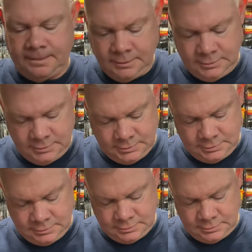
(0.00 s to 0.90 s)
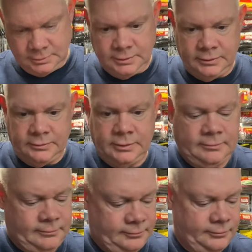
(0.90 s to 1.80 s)

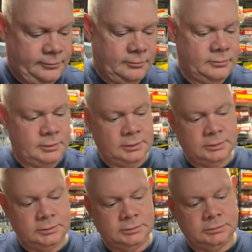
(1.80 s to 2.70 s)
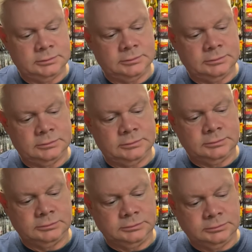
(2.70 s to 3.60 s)

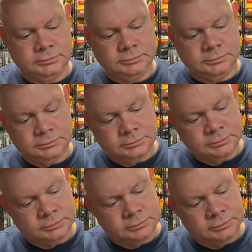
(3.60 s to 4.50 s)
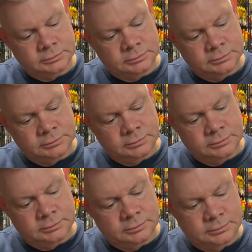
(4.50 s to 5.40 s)

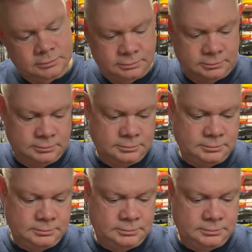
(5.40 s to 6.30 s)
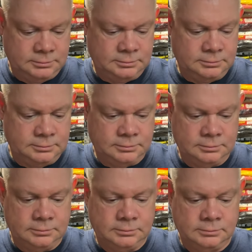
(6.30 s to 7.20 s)

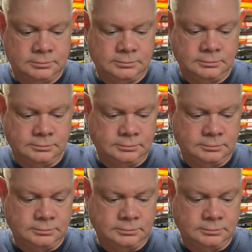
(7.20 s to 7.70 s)
Nothing is said.